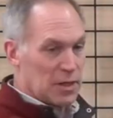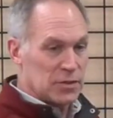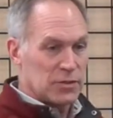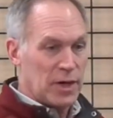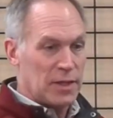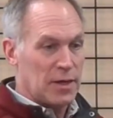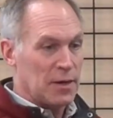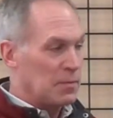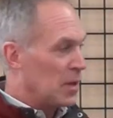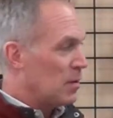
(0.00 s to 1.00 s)
colors right
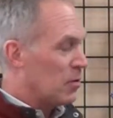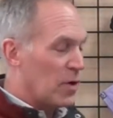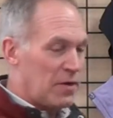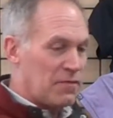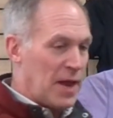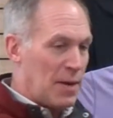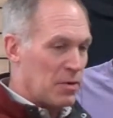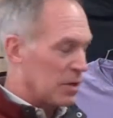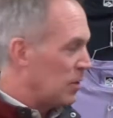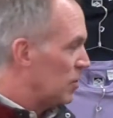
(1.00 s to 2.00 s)
there. Great
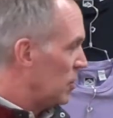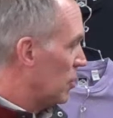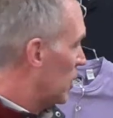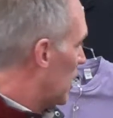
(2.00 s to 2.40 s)
fabric. You'll